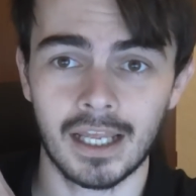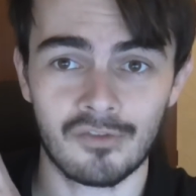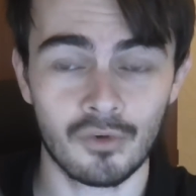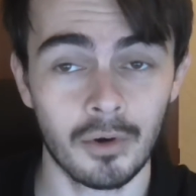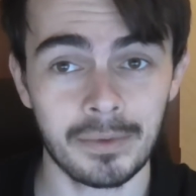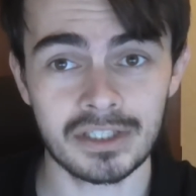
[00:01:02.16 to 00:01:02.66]

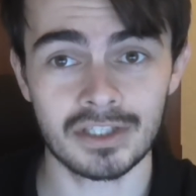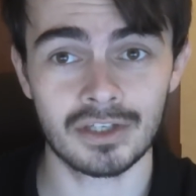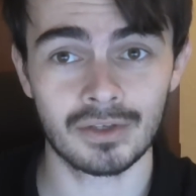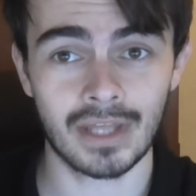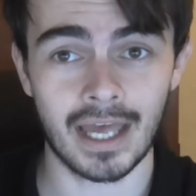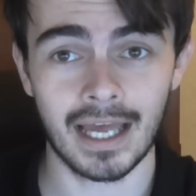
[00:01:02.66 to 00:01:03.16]
if you want me to
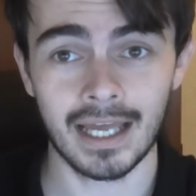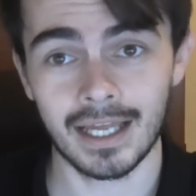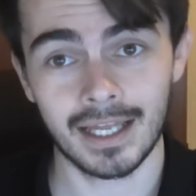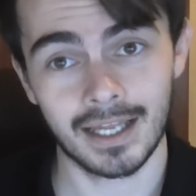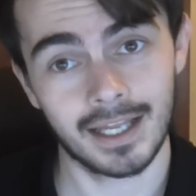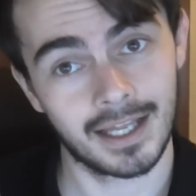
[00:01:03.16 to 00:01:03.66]
do that,
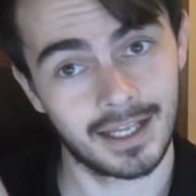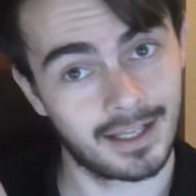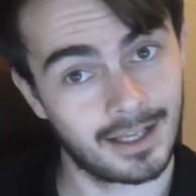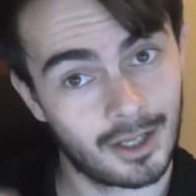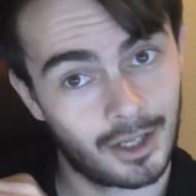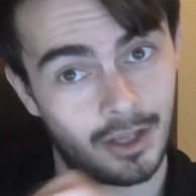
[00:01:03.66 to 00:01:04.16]

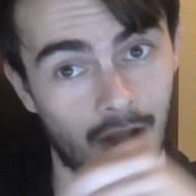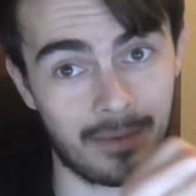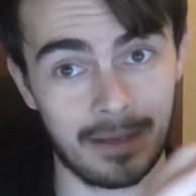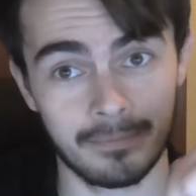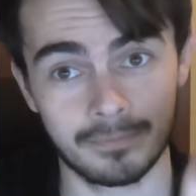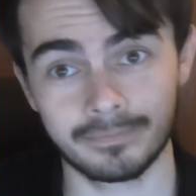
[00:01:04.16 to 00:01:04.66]

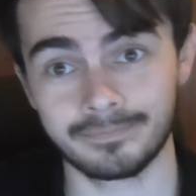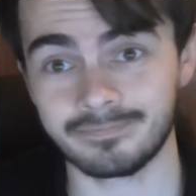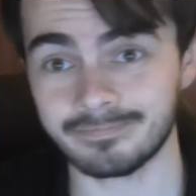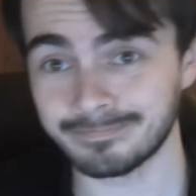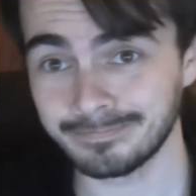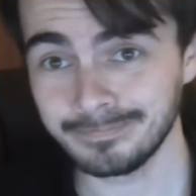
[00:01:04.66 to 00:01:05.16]
comment,
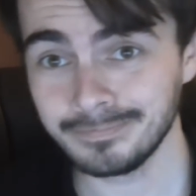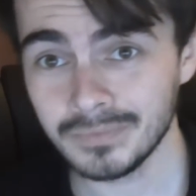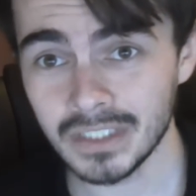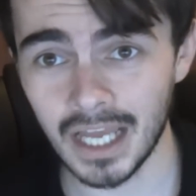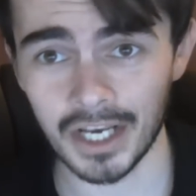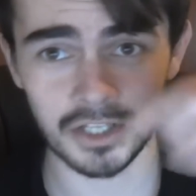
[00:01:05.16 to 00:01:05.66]

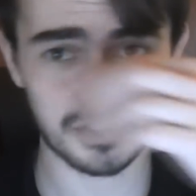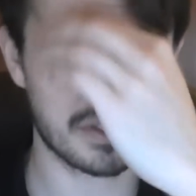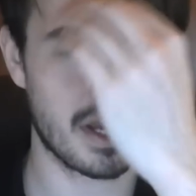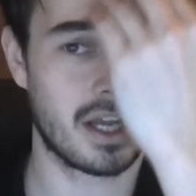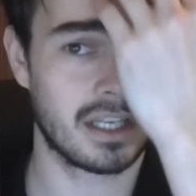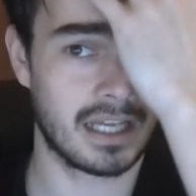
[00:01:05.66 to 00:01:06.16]
and
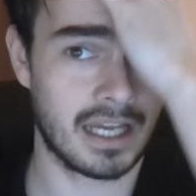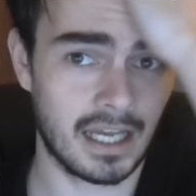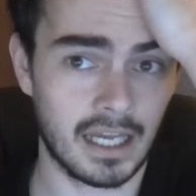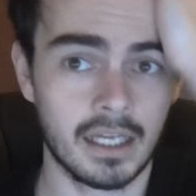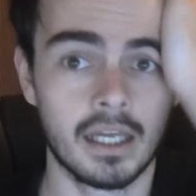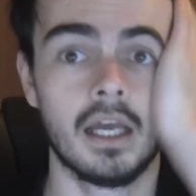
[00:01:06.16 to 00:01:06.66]
I'll